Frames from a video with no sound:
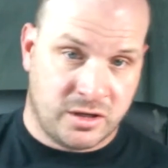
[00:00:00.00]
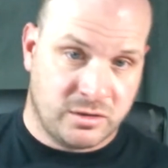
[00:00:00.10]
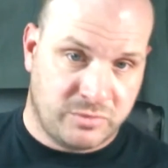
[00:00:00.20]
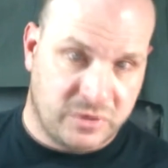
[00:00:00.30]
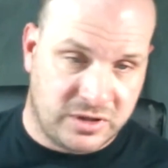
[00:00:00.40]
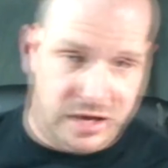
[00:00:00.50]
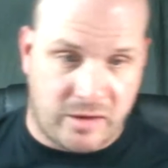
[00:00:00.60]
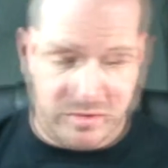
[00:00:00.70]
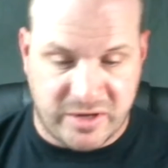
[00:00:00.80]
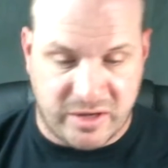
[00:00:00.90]
Put the
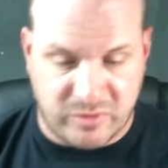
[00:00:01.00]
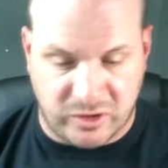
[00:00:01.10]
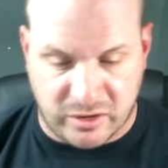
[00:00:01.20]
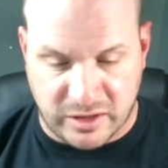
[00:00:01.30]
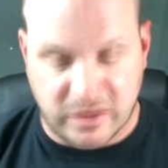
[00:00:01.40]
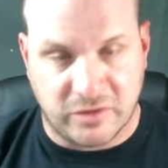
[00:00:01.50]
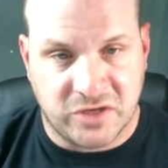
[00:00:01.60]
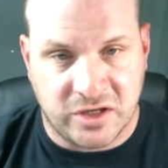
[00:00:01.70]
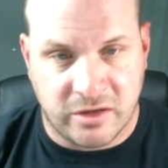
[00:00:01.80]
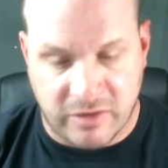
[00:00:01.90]
comment down below. I love to
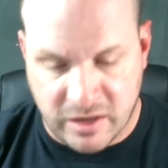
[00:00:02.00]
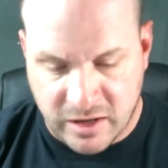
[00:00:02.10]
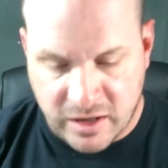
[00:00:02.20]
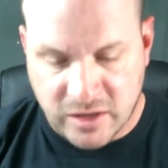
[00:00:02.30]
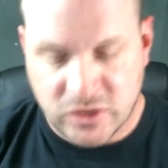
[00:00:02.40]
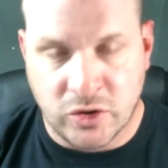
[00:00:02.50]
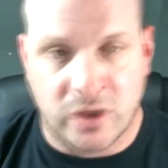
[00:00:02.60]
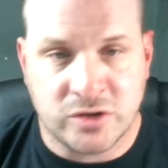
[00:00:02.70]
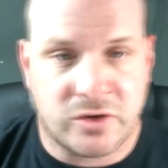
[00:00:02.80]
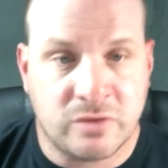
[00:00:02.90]
hear it.
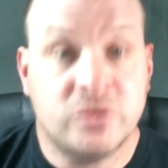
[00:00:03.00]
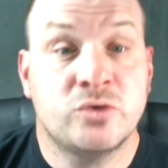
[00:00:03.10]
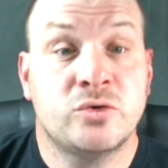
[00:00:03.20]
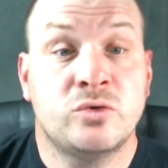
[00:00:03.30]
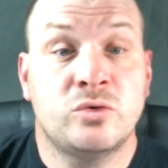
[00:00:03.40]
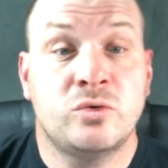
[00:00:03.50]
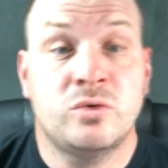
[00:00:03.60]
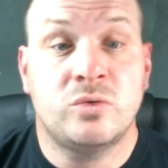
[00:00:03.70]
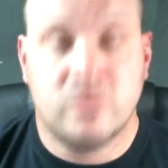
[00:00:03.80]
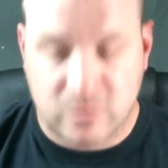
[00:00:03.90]
Dog drone,
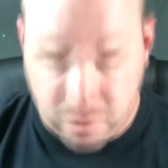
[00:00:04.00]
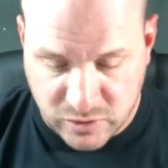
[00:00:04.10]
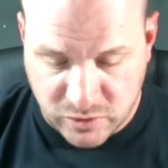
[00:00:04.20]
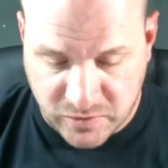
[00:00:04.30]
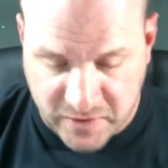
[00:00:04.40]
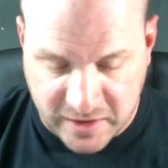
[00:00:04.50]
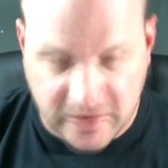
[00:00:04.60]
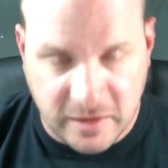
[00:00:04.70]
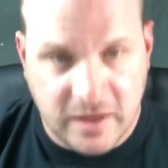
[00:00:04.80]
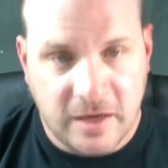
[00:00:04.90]
new
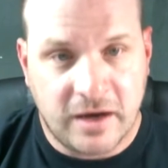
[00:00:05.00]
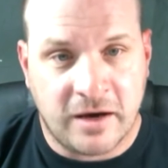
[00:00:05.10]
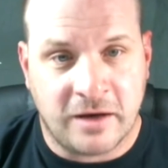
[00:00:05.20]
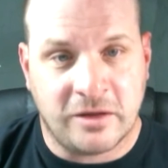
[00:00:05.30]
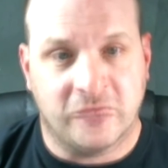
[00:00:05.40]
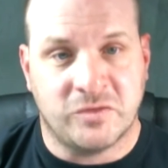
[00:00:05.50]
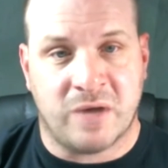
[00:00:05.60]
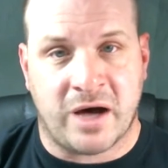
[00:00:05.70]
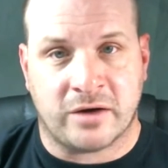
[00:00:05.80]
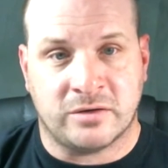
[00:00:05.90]
thing. Love the
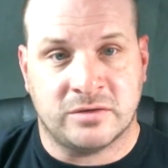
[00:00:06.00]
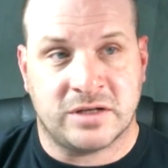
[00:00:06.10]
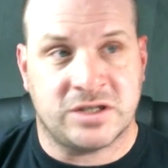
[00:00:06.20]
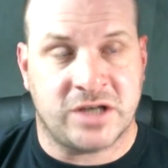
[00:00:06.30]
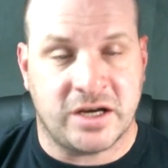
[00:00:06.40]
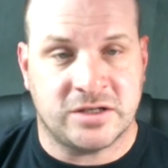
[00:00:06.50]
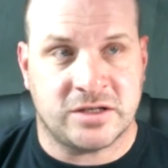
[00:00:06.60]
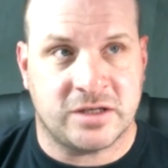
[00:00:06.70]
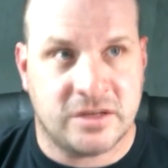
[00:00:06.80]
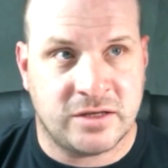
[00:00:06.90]
model. They changed
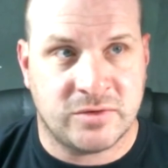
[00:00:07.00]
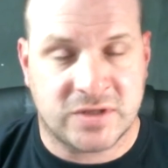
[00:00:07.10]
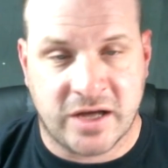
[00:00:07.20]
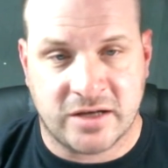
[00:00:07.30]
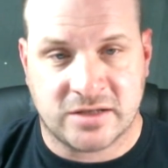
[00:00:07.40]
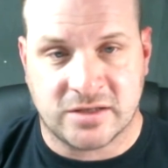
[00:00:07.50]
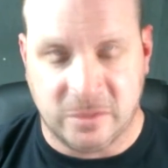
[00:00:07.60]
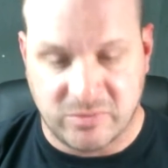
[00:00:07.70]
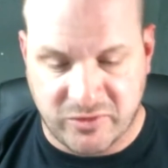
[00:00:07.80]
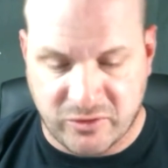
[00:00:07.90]
it. It was kind of silly
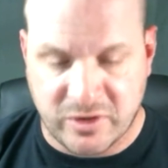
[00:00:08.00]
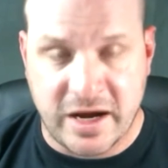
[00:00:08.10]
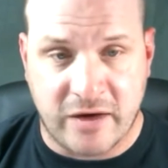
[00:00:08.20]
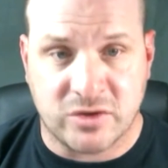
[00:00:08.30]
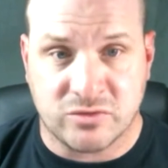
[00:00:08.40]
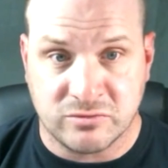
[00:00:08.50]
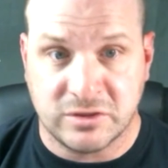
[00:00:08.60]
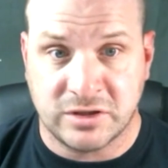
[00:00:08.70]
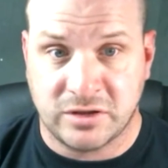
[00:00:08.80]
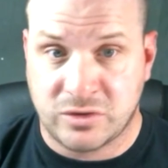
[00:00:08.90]
before. Now it's
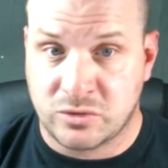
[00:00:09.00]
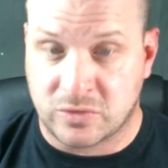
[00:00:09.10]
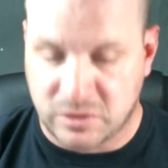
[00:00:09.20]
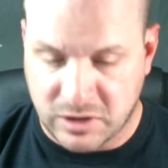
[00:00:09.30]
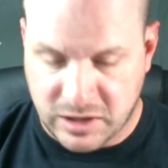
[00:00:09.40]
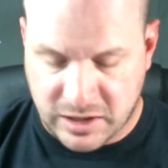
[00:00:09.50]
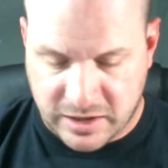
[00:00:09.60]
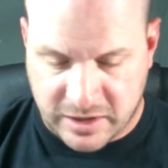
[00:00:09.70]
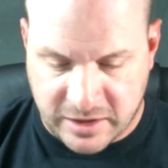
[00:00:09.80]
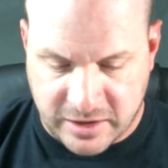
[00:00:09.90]
really cool.
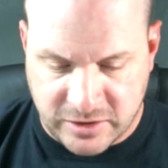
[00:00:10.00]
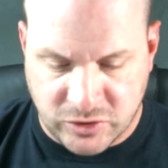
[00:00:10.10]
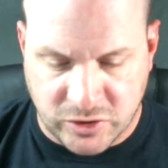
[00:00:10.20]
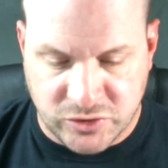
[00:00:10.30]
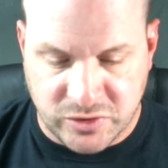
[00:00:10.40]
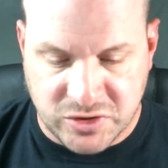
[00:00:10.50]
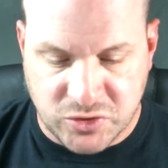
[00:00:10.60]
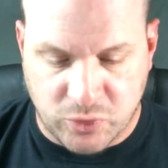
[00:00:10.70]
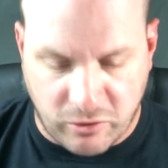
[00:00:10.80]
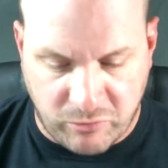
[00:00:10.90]
Dog drone is
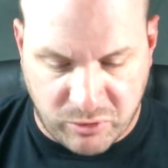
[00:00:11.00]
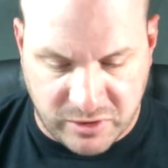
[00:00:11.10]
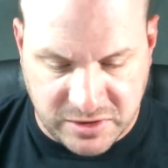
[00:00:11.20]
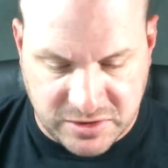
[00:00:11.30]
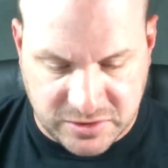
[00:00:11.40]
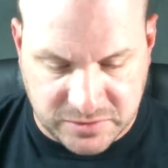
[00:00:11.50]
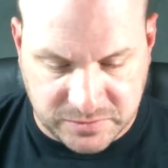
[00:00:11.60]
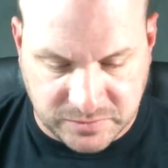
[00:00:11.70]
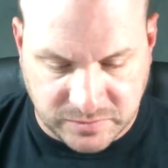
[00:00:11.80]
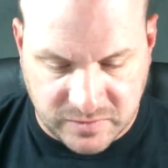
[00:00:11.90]
12 points.
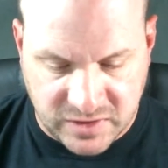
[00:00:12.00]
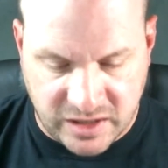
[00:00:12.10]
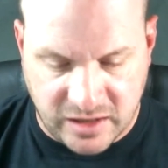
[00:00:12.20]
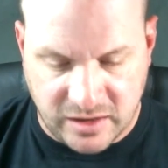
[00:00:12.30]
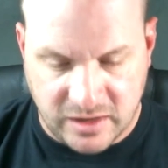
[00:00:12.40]
Okay.